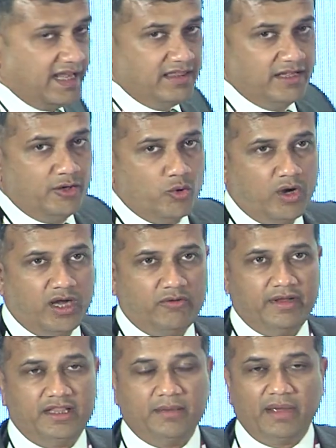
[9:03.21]
and the know-how
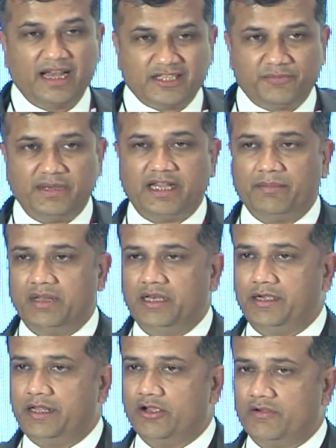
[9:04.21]
and the management
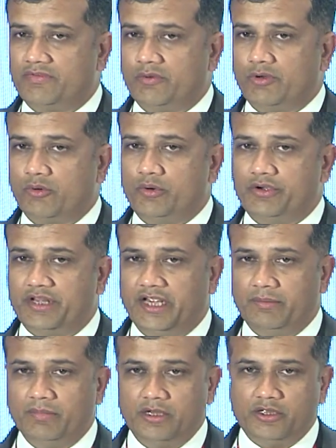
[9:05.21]
ability of our own
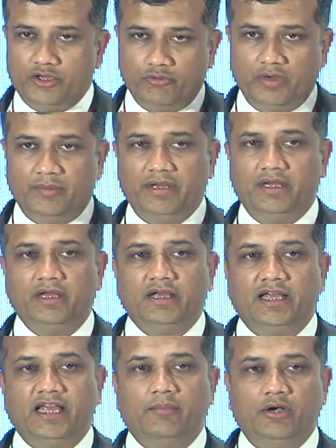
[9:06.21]
team, you will be
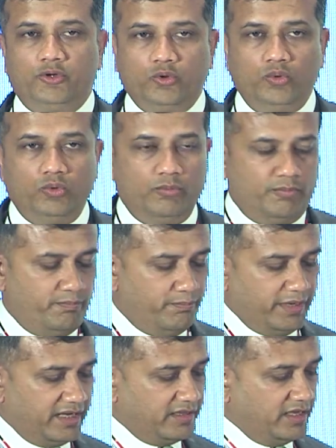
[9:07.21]
able to
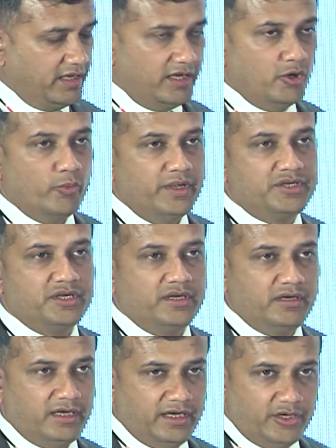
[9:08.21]
bring the
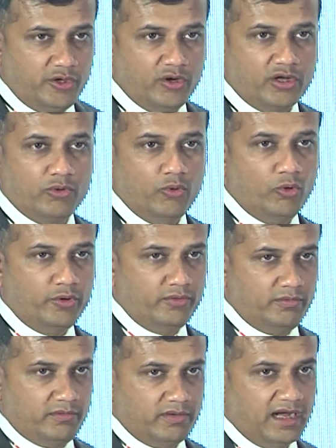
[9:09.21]
innovation in your
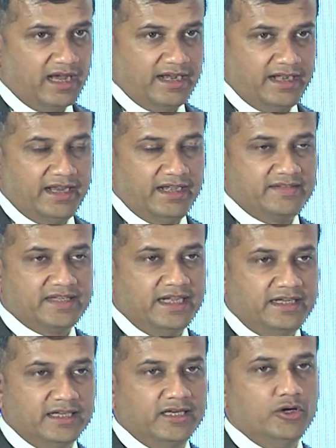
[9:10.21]
own R&D
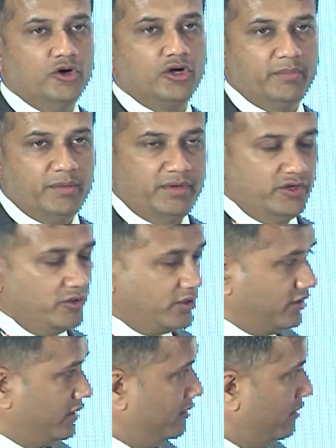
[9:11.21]
center or maybe
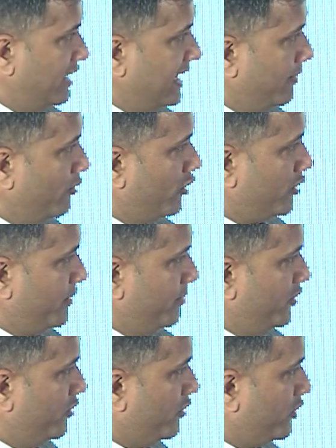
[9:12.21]
your lab or
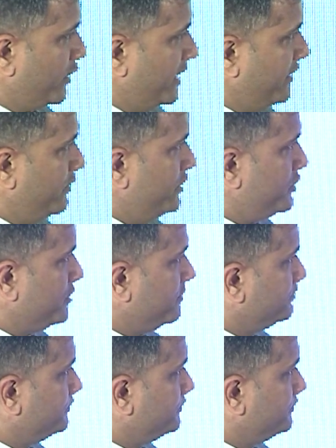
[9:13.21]
maybe your organization.